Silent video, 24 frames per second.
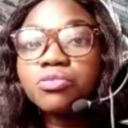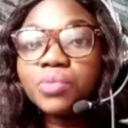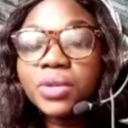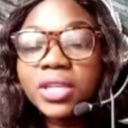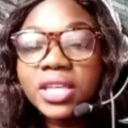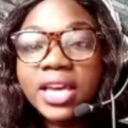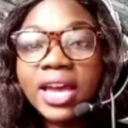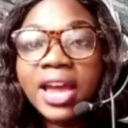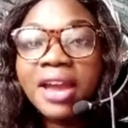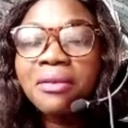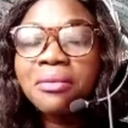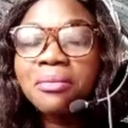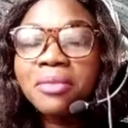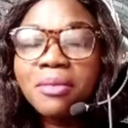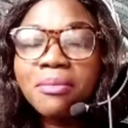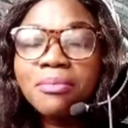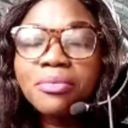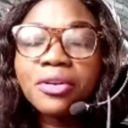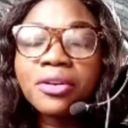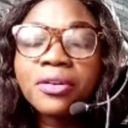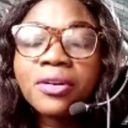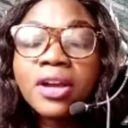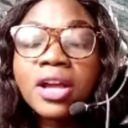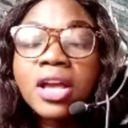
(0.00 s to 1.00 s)
to be. I
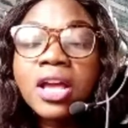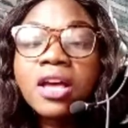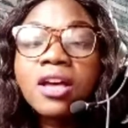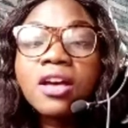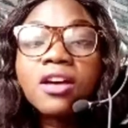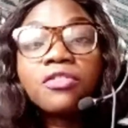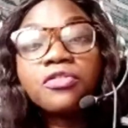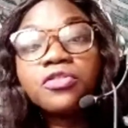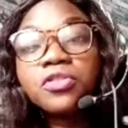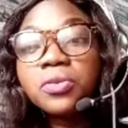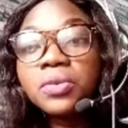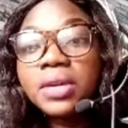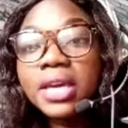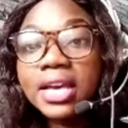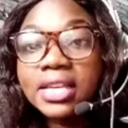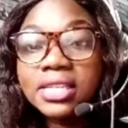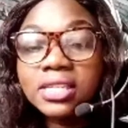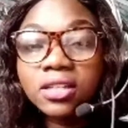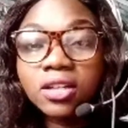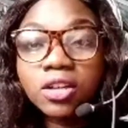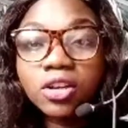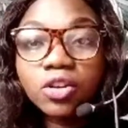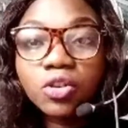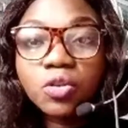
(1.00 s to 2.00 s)
remember a few
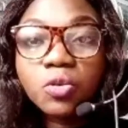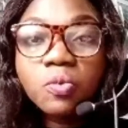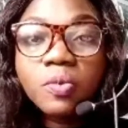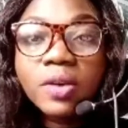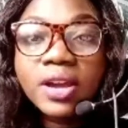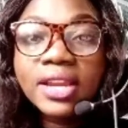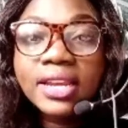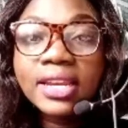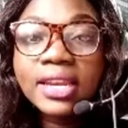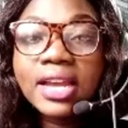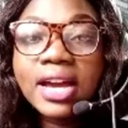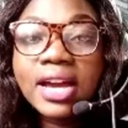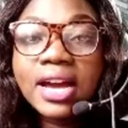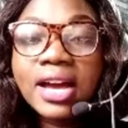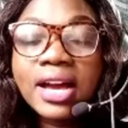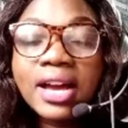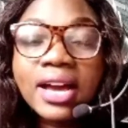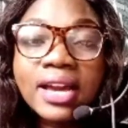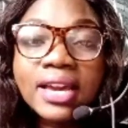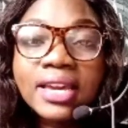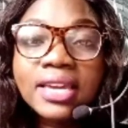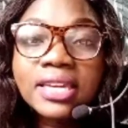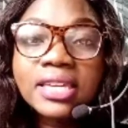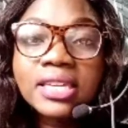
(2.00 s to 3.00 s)
years ago when
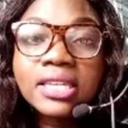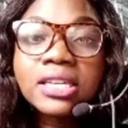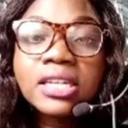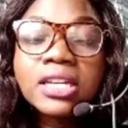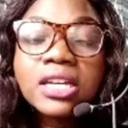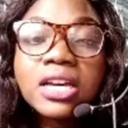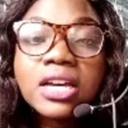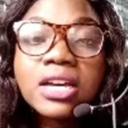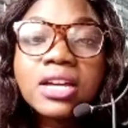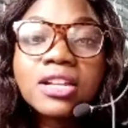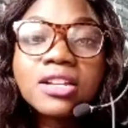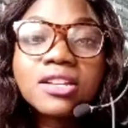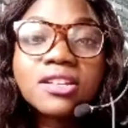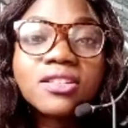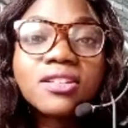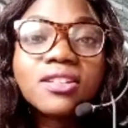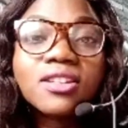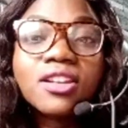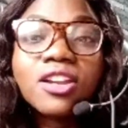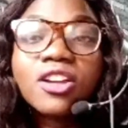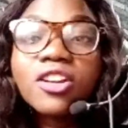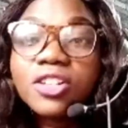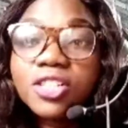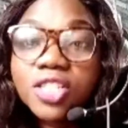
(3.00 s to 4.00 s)
I
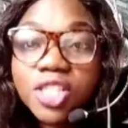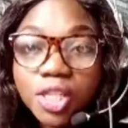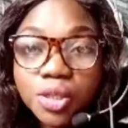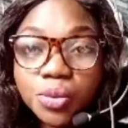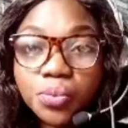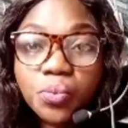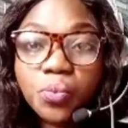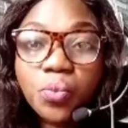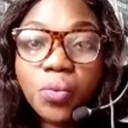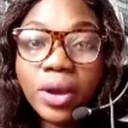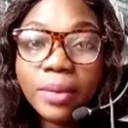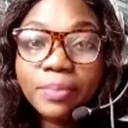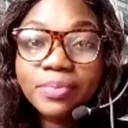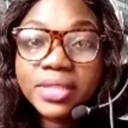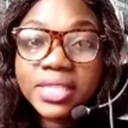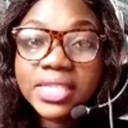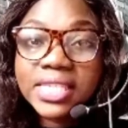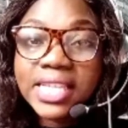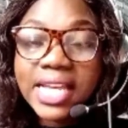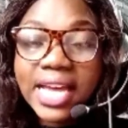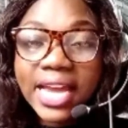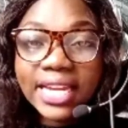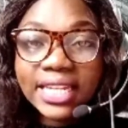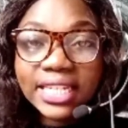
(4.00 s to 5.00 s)
learned web
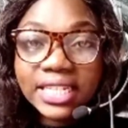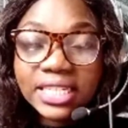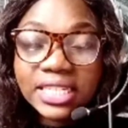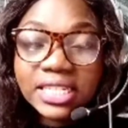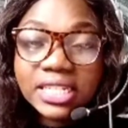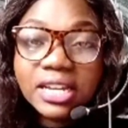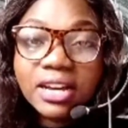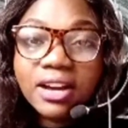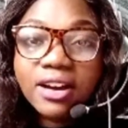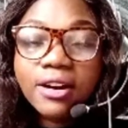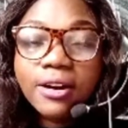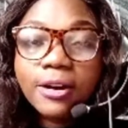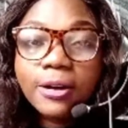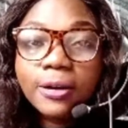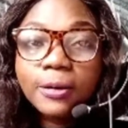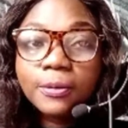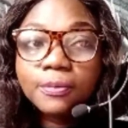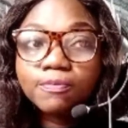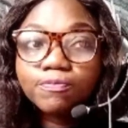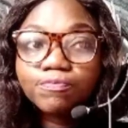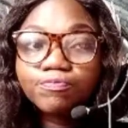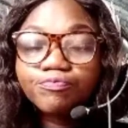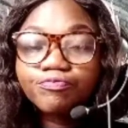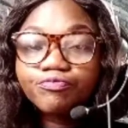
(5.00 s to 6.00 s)
designing.
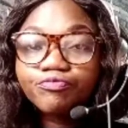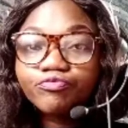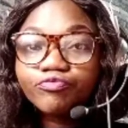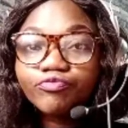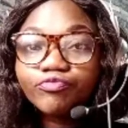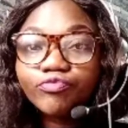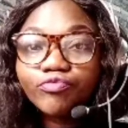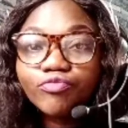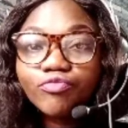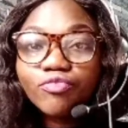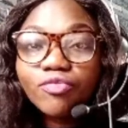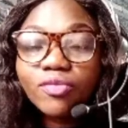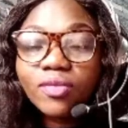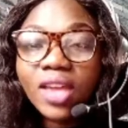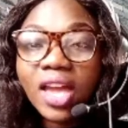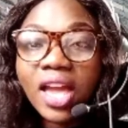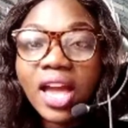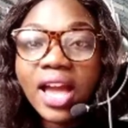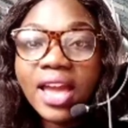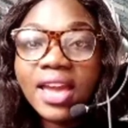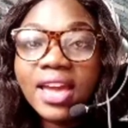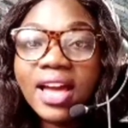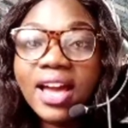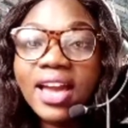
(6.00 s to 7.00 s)

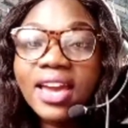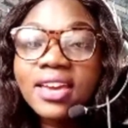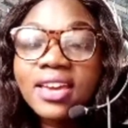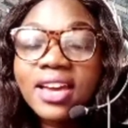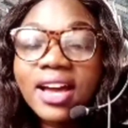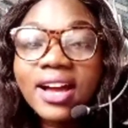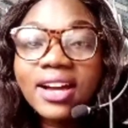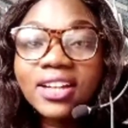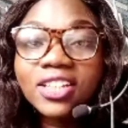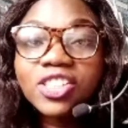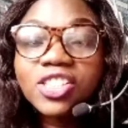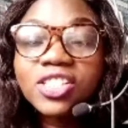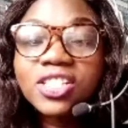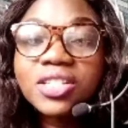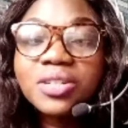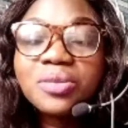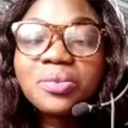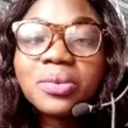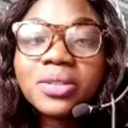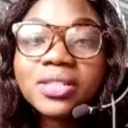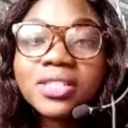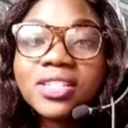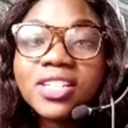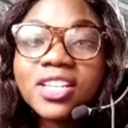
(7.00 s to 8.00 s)
I
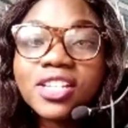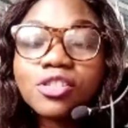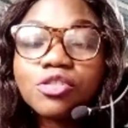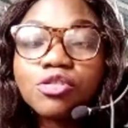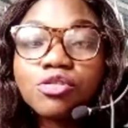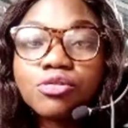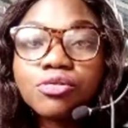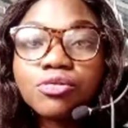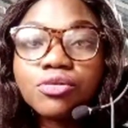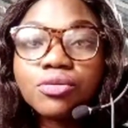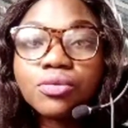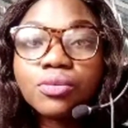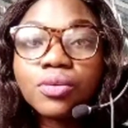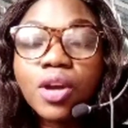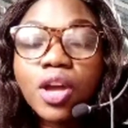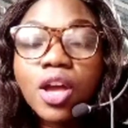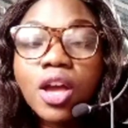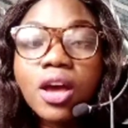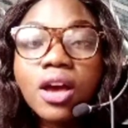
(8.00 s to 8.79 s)
actually wanted to